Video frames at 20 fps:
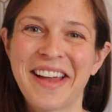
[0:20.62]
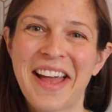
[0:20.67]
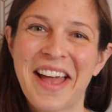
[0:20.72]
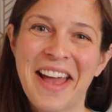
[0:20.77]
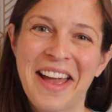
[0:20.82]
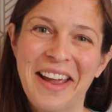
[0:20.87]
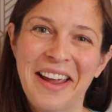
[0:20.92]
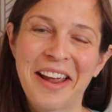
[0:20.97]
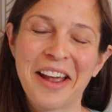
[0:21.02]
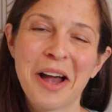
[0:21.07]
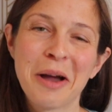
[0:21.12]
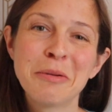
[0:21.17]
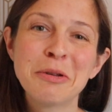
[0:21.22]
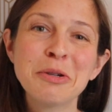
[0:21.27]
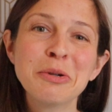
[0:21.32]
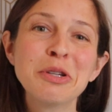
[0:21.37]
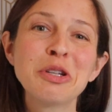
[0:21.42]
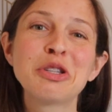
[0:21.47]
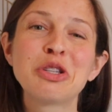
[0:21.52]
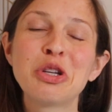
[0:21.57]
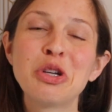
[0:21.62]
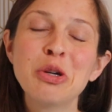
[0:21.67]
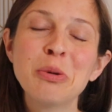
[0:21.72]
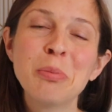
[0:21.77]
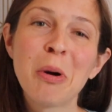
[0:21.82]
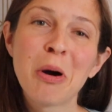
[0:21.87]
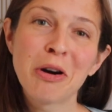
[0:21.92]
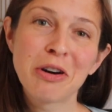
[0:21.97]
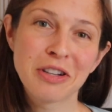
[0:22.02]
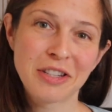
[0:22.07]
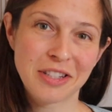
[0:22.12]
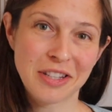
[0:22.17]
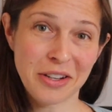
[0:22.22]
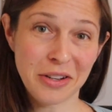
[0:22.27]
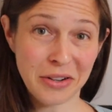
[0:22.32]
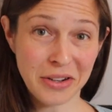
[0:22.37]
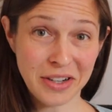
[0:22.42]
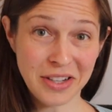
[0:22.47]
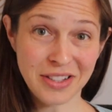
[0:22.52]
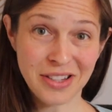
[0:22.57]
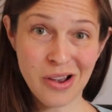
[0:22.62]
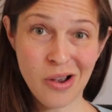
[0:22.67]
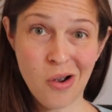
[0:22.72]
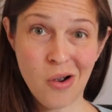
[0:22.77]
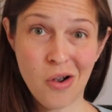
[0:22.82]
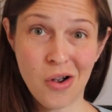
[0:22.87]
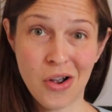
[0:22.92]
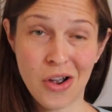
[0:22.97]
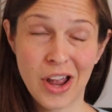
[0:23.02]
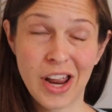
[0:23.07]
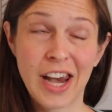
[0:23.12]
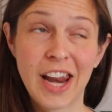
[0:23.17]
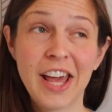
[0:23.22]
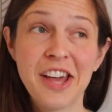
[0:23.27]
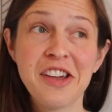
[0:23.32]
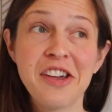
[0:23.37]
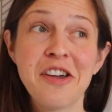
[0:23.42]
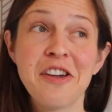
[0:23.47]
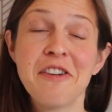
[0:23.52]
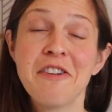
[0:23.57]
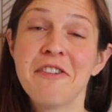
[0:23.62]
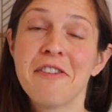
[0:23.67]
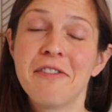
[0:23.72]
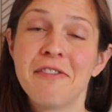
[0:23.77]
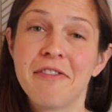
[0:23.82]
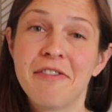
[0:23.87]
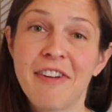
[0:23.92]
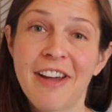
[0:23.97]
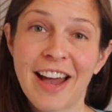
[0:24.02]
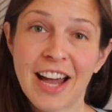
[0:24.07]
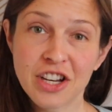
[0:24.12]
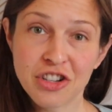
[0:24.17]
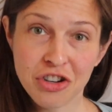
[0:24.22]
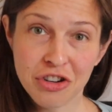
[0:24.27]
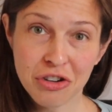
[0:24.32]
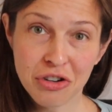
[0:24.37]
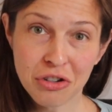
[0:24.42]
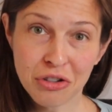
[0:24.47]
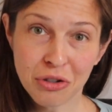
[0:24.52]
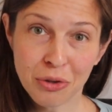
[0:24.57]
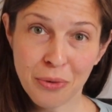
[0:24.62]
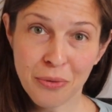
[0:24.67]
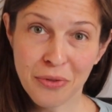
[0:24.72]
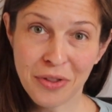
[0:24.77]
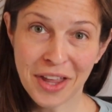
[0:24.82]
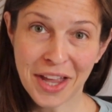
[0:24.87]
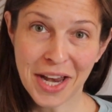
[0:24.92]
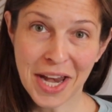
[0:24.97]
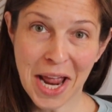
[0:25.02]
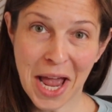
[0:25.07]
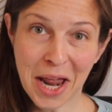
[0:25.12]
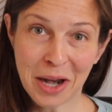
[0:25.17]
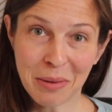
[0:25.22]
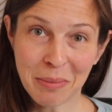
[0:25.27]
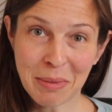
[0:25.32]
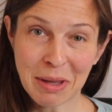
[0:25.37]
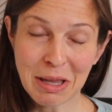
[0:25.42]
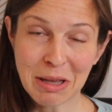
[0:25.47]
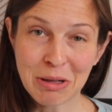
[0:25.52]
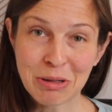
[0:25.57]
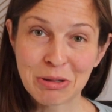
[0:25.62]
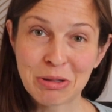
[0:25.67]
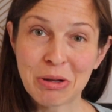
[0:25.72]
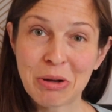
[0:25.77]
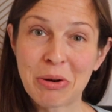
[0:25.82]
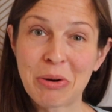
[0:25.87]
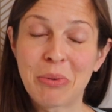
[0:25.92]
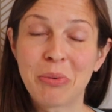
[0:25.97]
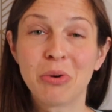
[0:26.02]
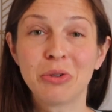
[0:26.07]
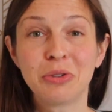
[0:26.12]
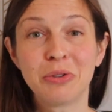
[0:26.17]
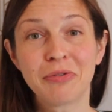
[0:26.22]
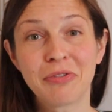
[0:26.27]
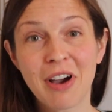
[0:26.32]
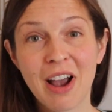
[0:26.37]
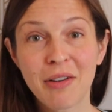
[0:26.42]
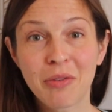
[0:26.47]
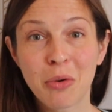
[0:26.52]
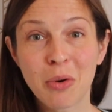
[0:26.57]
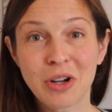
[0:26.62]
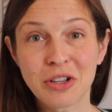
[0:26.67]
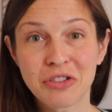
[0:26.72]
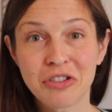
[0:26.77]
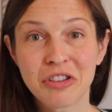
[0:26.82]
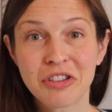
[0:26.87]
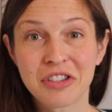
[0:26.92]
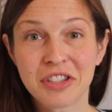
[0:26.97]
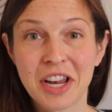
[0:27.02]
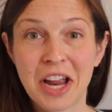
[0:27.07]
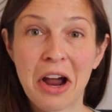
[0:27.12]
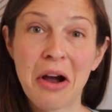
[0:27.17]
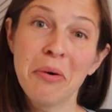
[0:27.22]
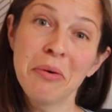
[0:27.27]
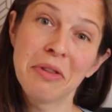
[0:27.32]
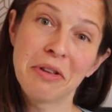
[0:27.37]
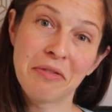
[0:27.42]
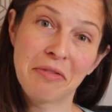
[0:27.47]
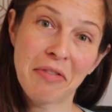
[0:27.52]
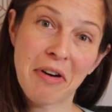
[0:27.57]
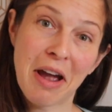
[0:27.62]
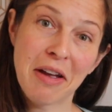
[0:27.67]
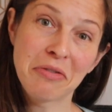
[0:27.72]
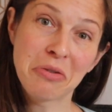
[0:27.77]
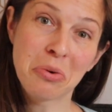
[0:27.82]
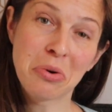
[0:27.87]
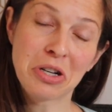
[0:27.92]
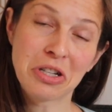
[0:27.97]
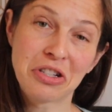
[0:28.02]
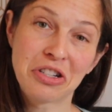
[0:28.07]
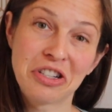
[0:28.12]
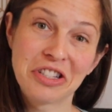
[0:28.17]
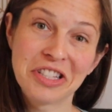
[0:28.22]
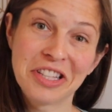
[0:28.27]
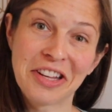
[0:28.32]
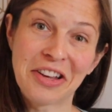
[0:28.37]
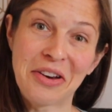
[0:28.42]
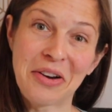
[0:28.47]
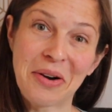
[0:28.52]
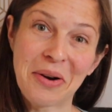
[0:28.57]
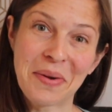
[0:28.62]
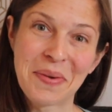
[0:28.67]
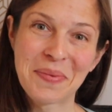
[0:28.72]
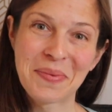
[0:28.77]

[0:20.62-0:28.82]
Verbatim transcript: Hey, I'm doing a two part series on vaginal anatomy. So we'll do five questions now and then five questions later.